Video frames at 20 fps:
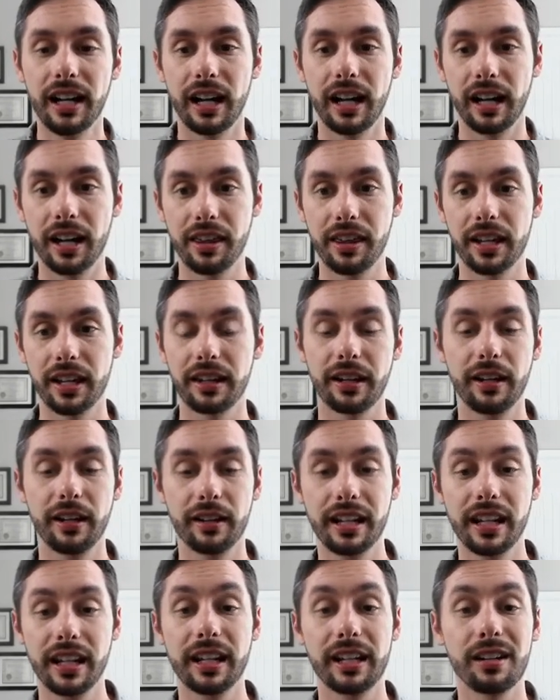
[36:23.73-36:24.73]
And I think they're
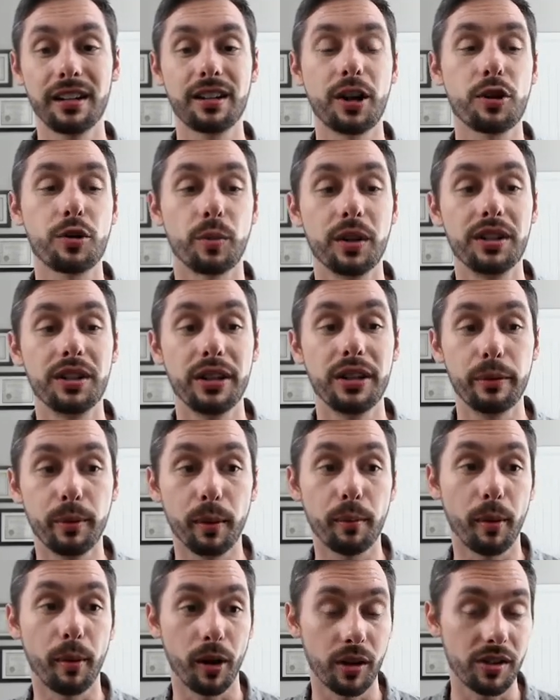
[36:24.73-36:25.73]
getting in touch with deeper
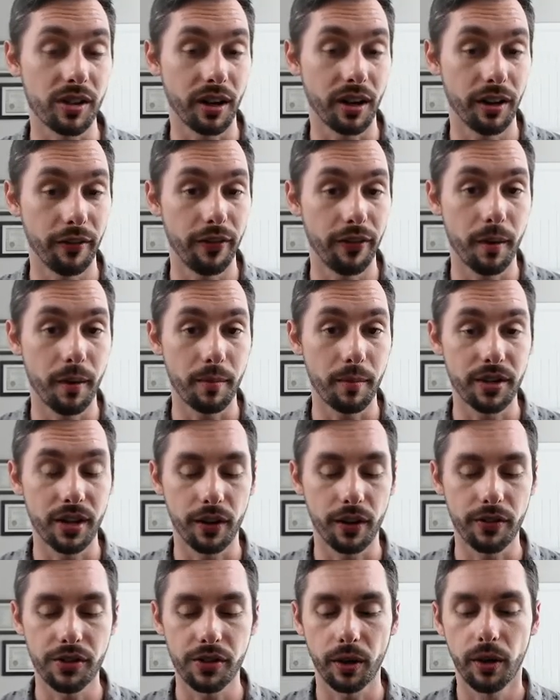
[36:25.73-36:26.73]
parts of
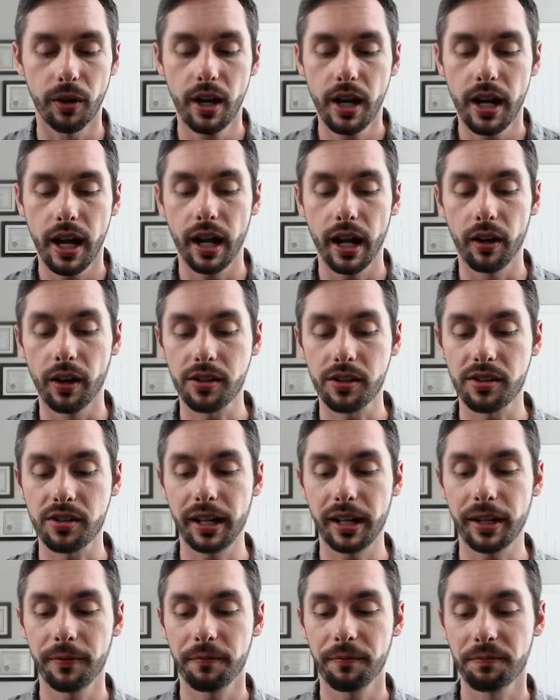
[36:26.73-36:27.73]
themselves. So it looks
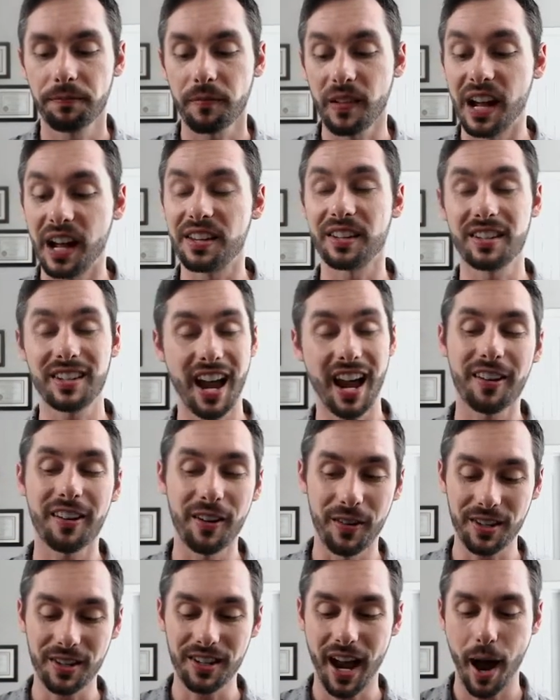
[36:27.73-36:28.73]
like that's exactly
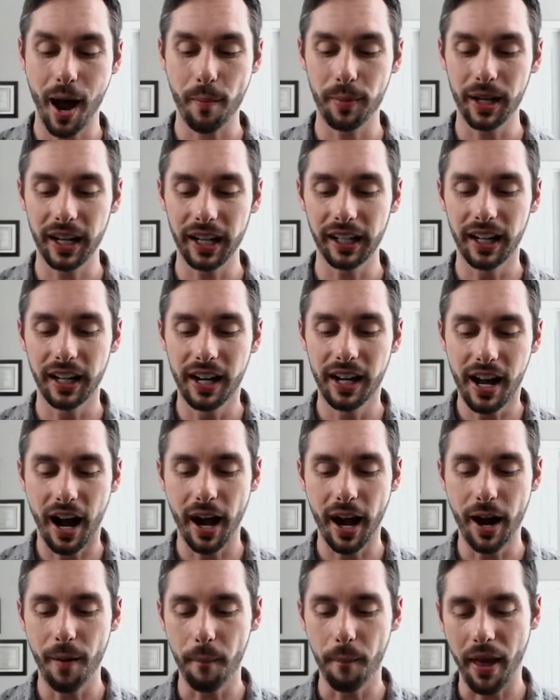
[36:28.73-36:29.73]
what's happening.
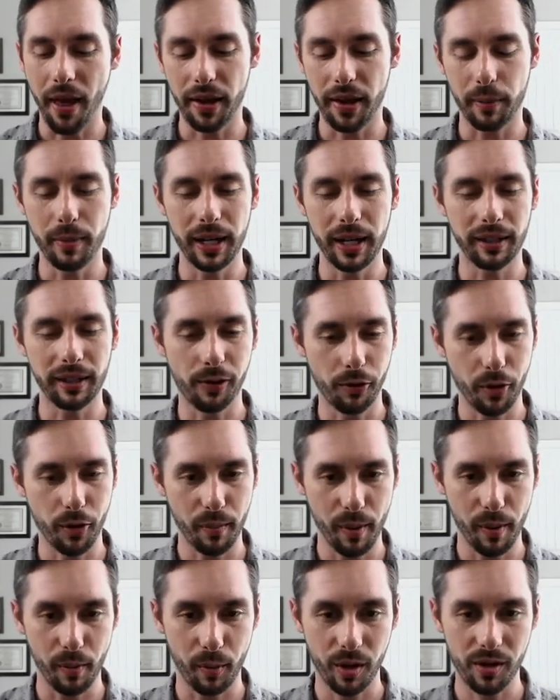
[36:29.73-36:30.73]
I think being a little
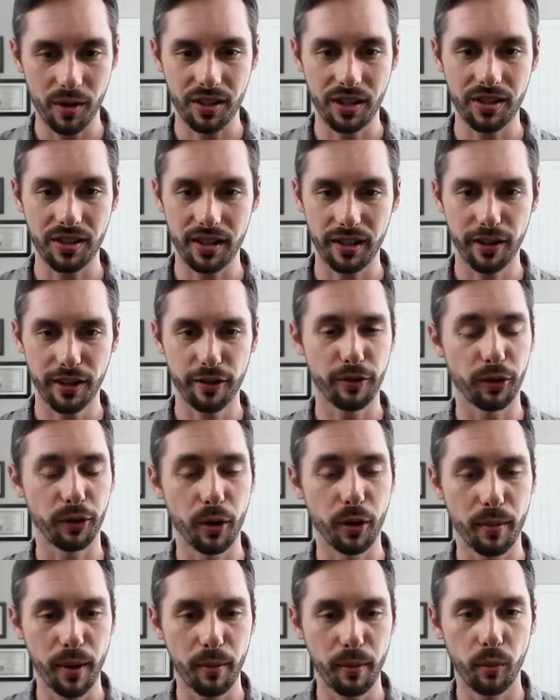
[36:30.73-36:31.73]
bit more sensitive, a little
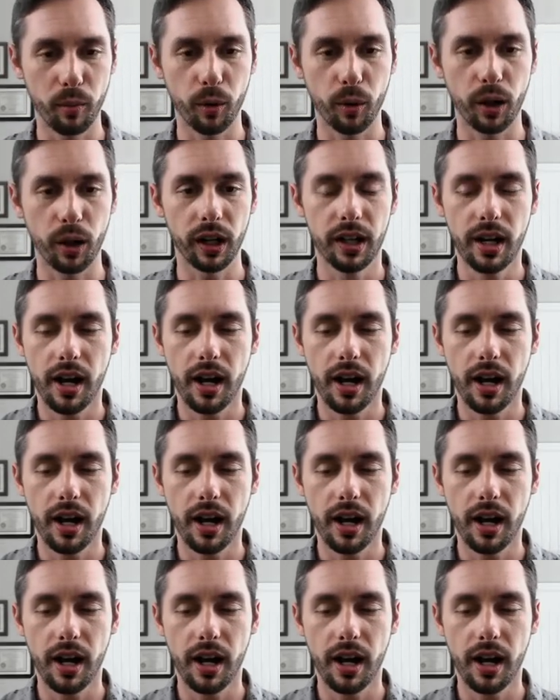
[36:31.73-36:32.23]
bit more